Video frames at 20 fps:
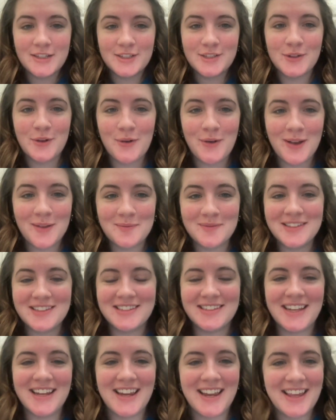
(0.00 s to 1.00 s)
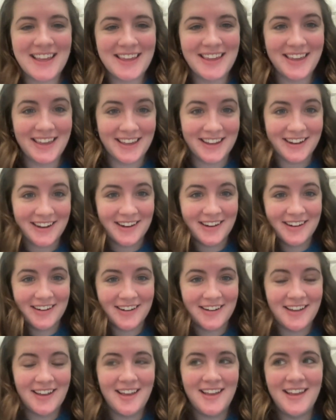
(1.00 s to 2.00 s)
So I'm sitting
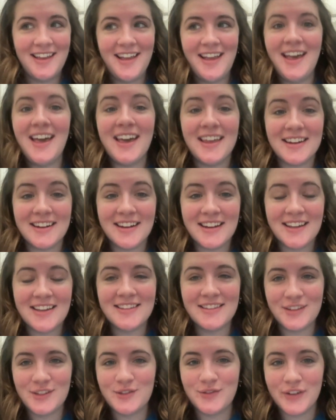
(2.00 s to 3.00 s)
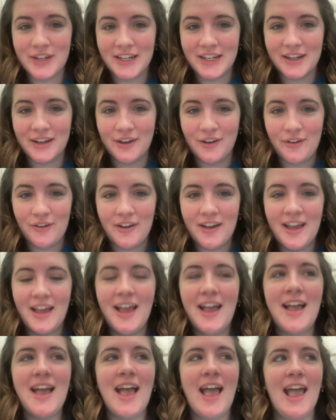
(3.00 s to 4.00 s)
here editing this video
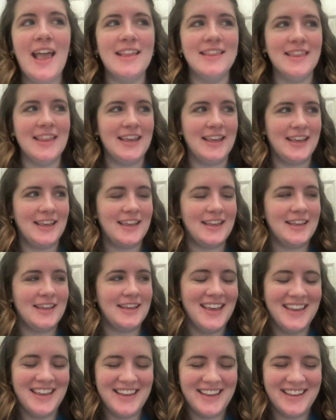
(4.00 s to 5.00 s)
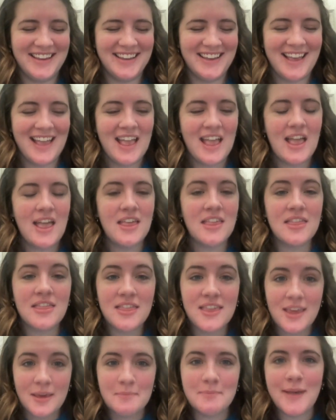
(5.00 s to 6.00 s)
and like
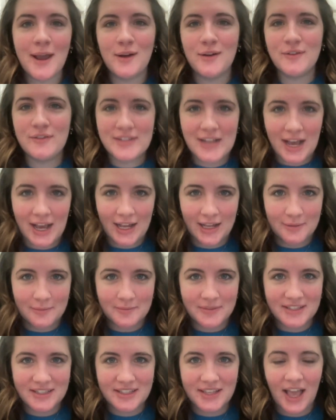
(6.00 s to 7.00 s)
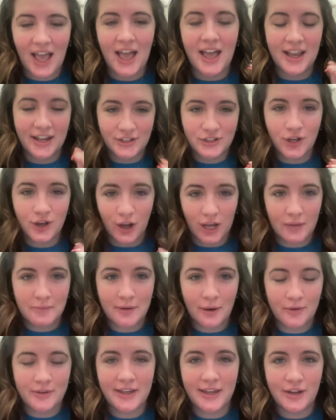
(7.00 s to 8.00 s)
the amount of times I talk
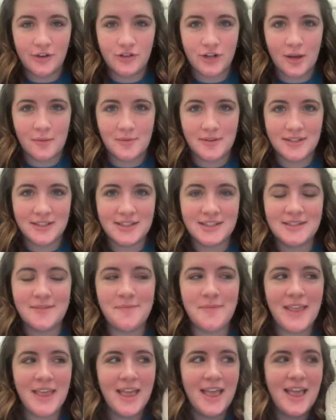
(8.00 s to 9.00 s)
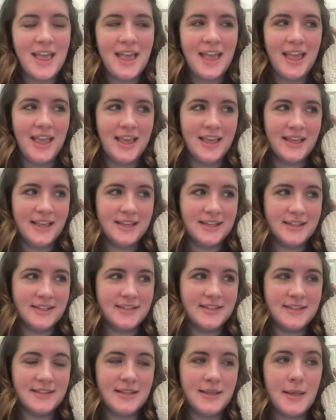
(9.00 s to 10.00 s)
about K dramas
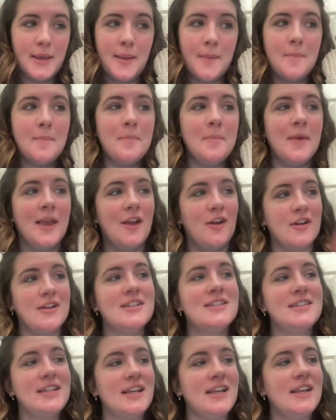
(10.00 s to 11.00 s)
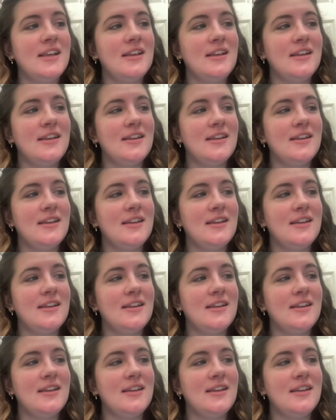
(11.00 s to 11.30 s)
is embarrassing